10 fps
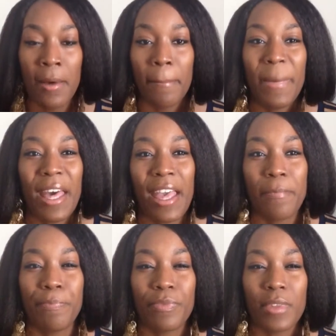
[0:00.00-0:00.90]
But
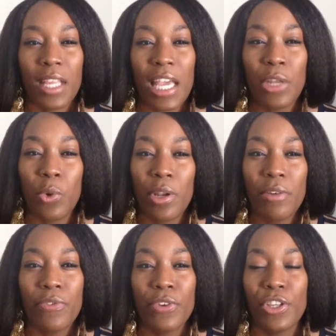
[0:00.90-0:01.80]
in order
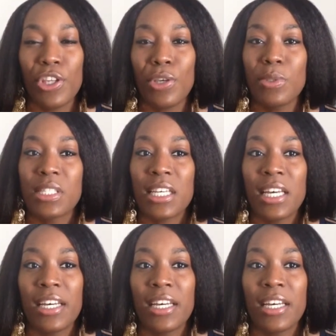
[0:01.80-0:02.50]
for you to,